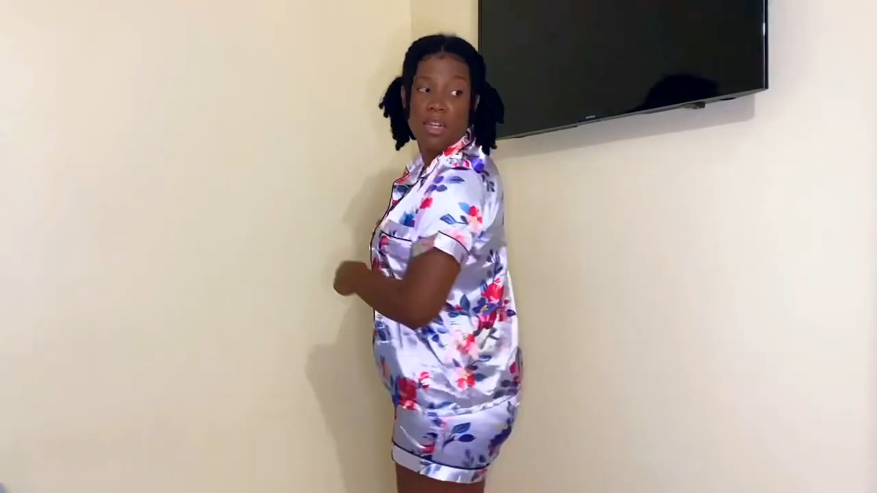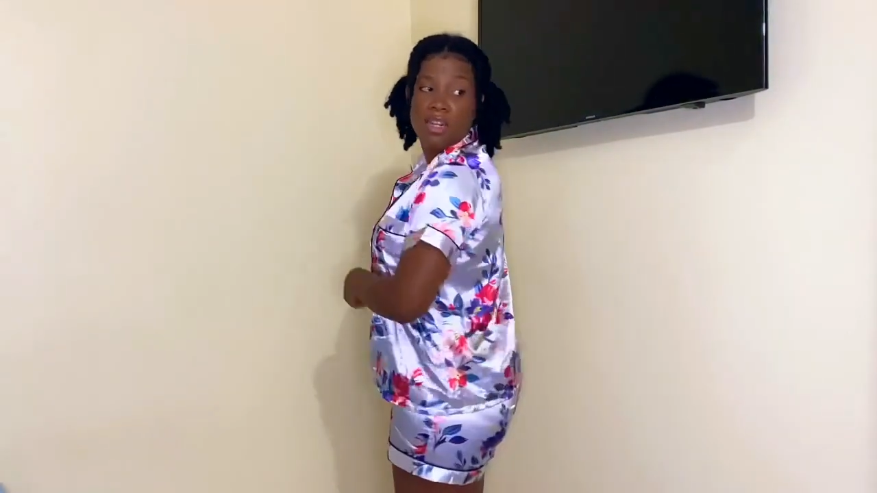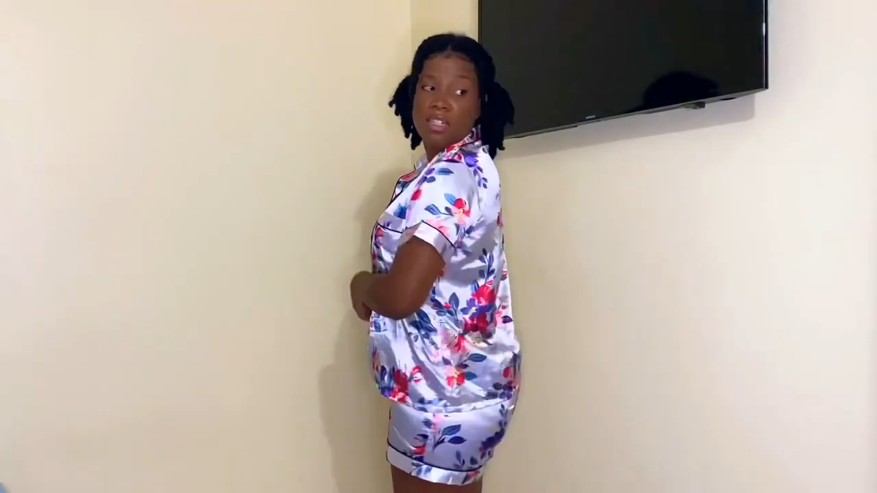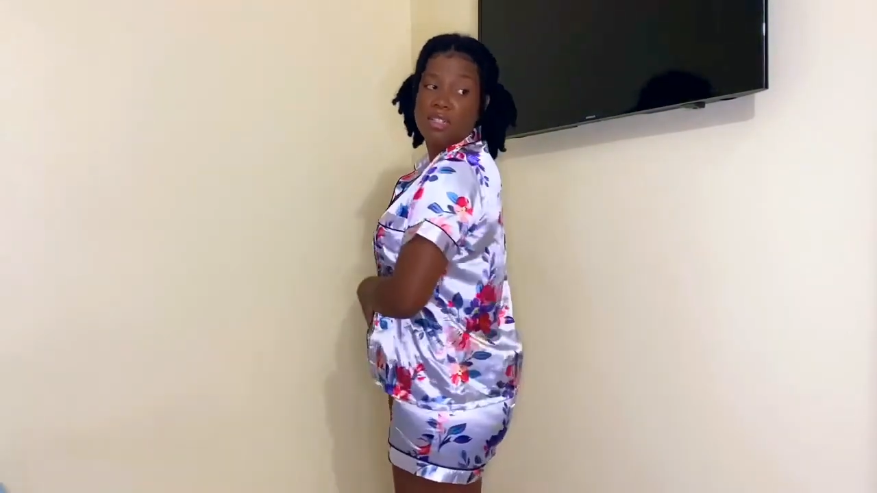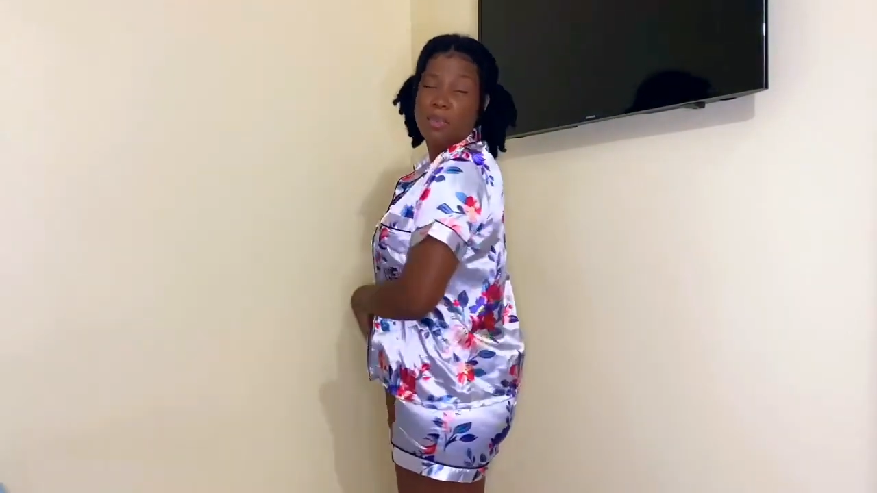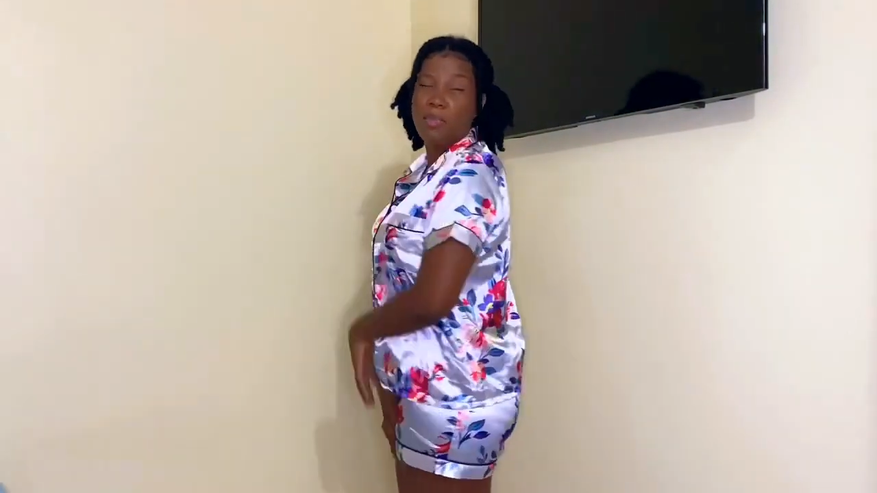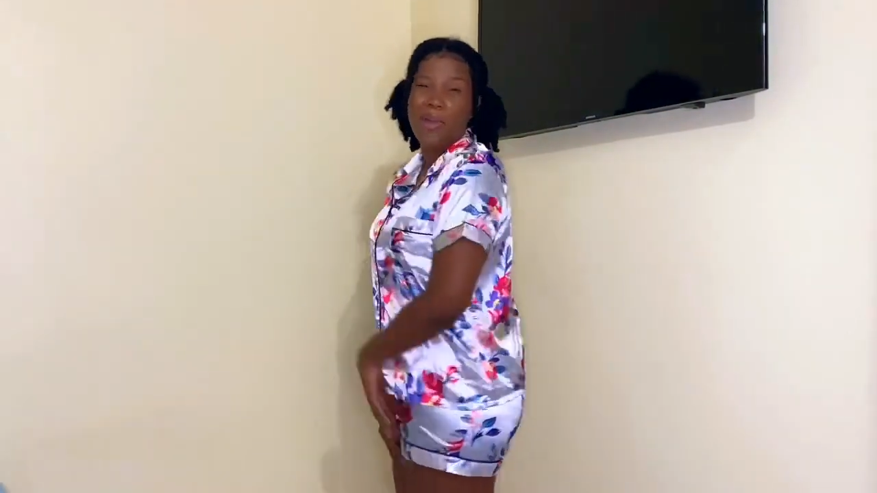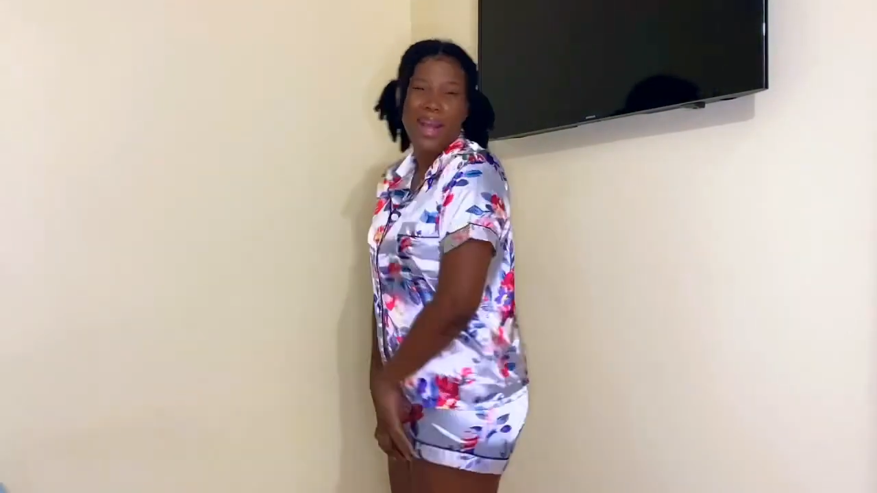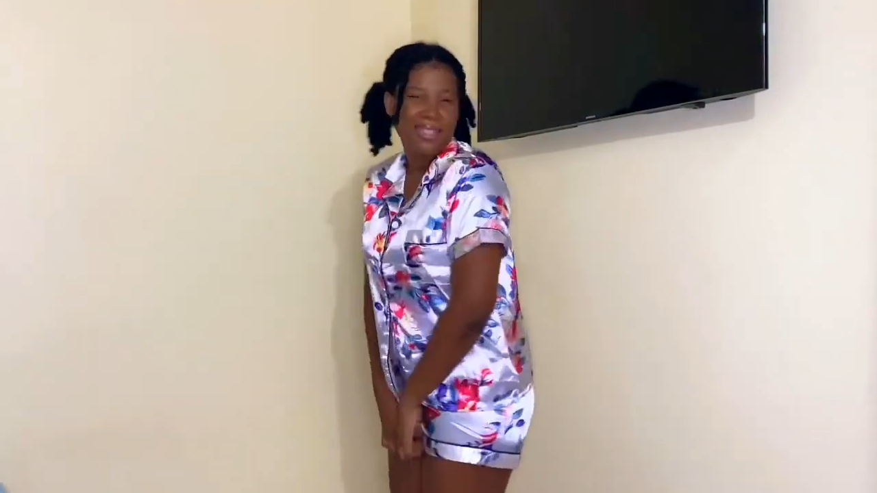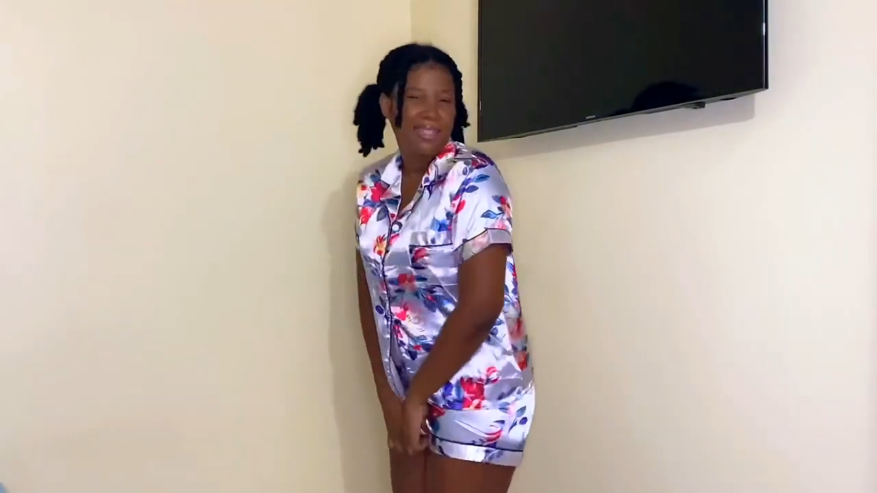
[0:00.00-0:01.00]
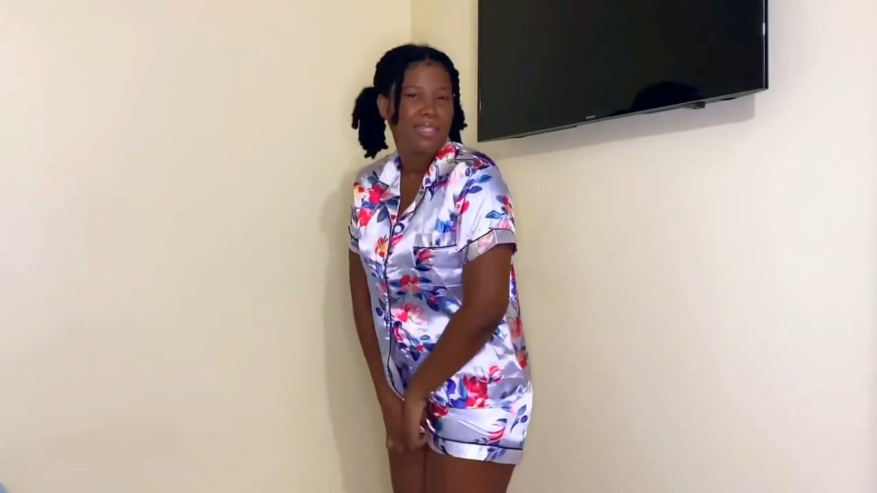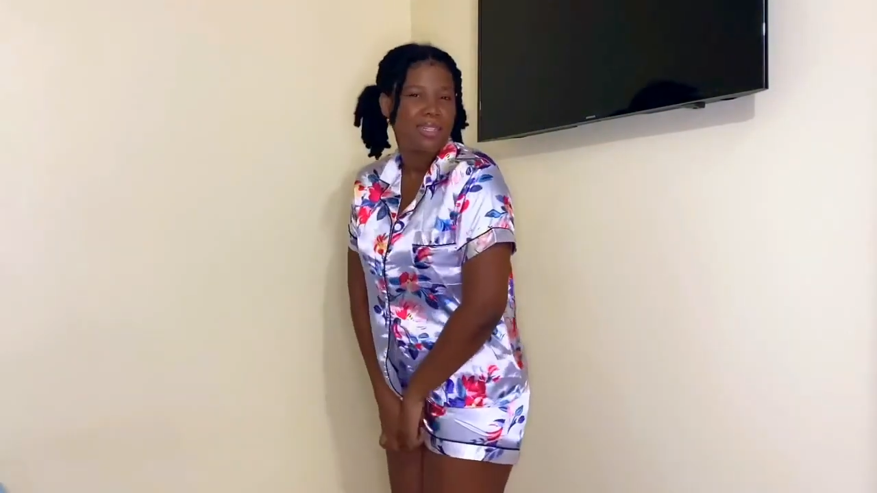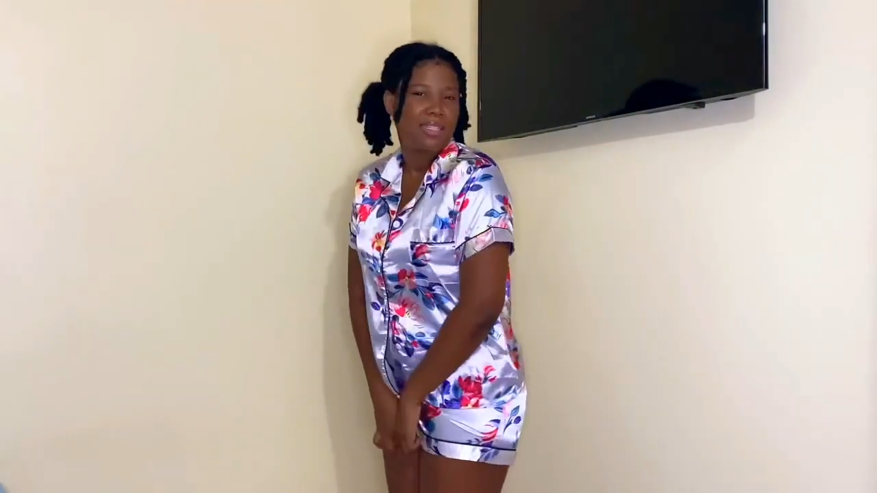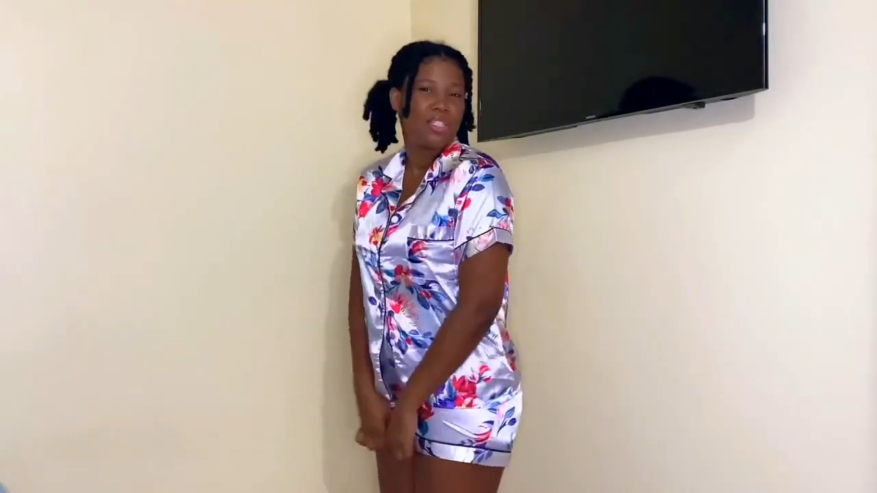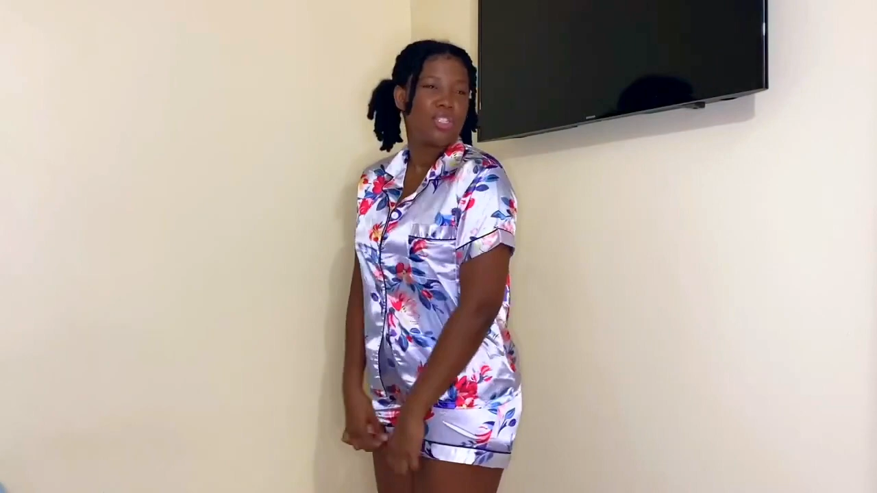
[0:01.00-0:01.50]

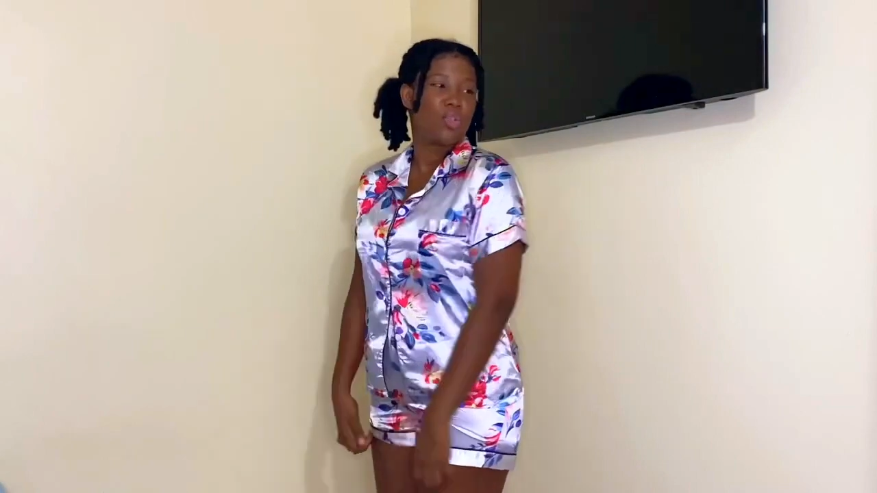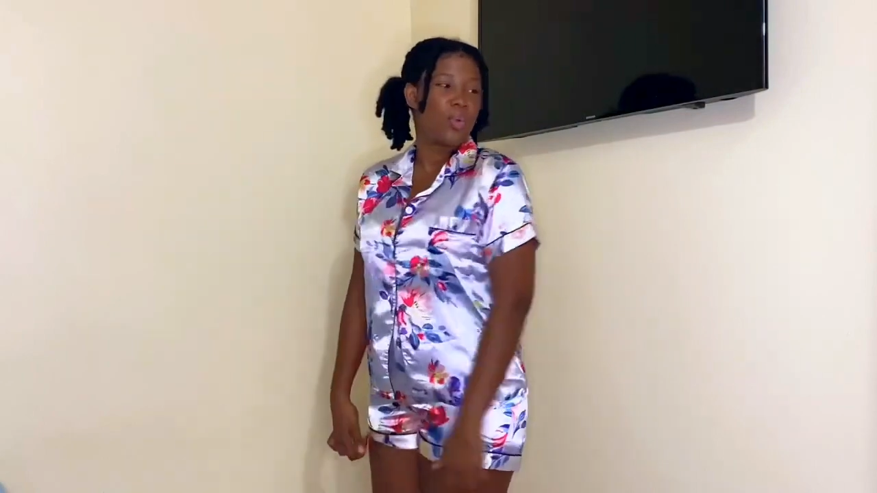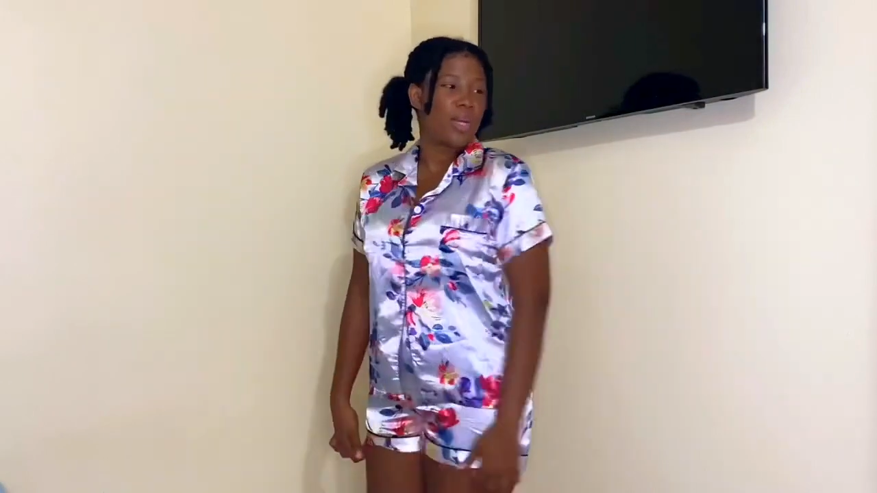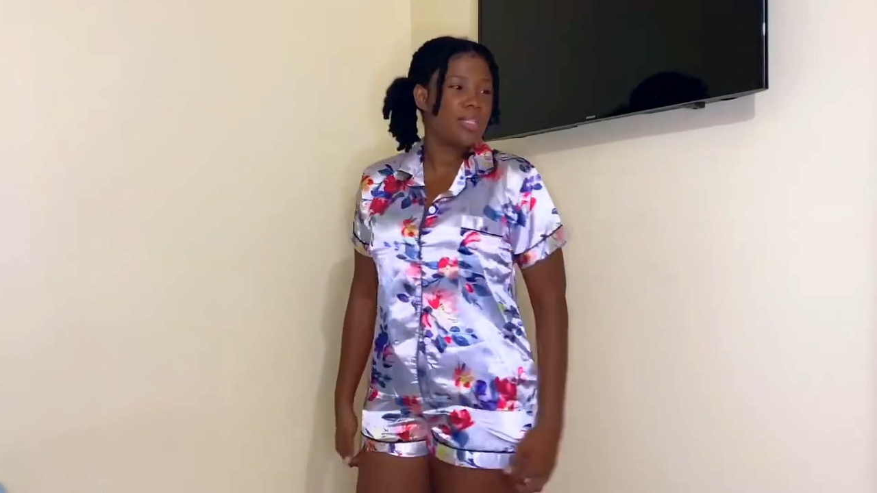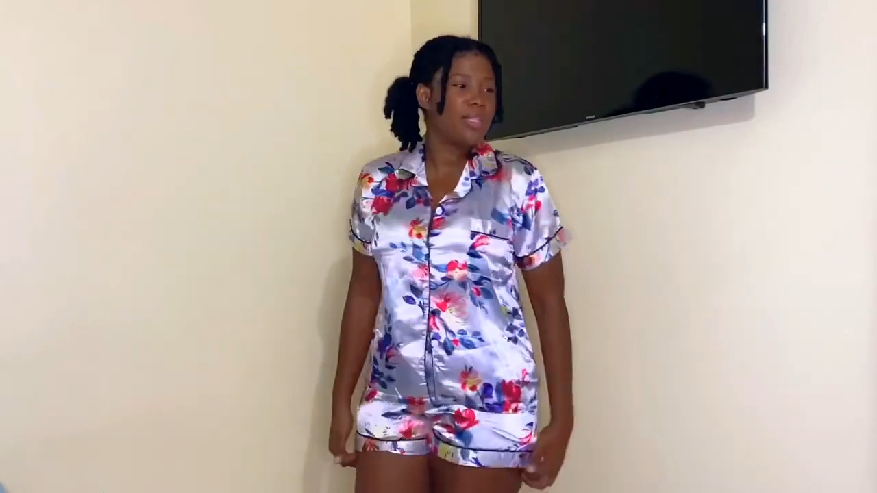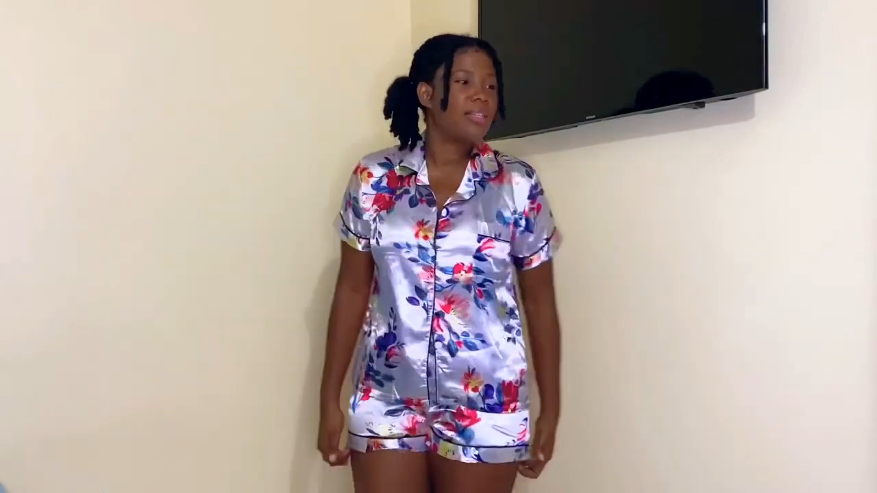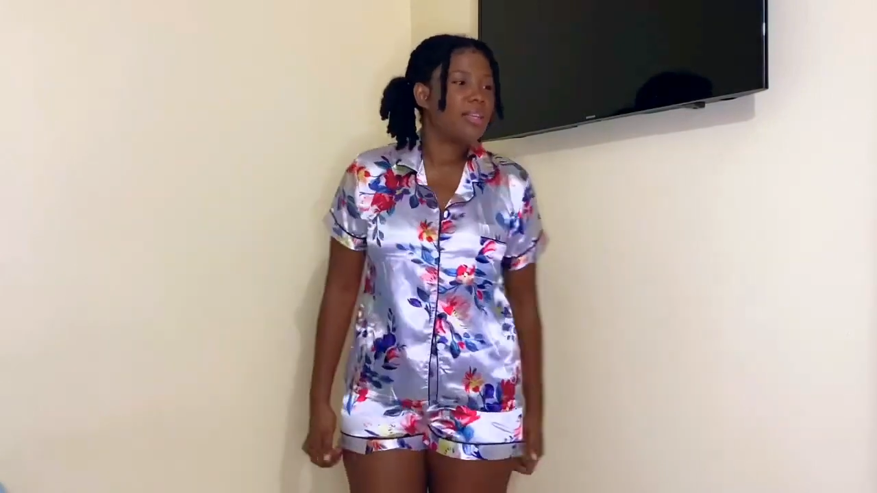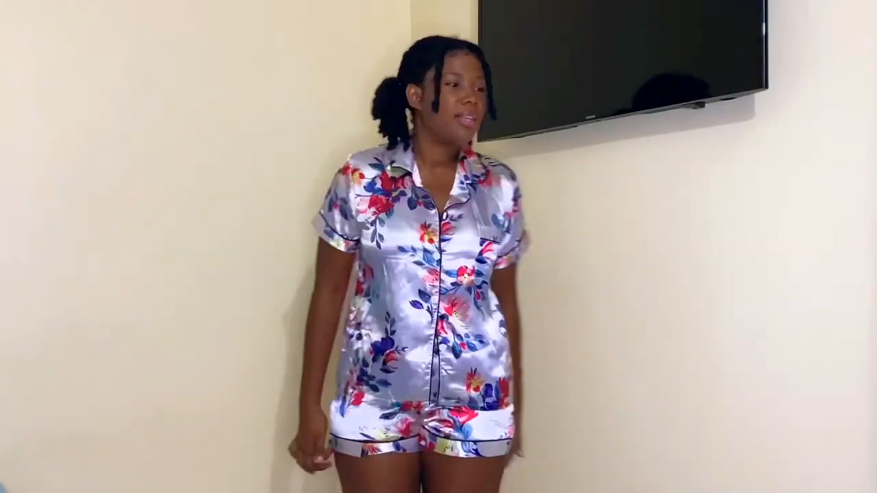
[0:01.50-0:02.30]
Surprisingly, the shorts,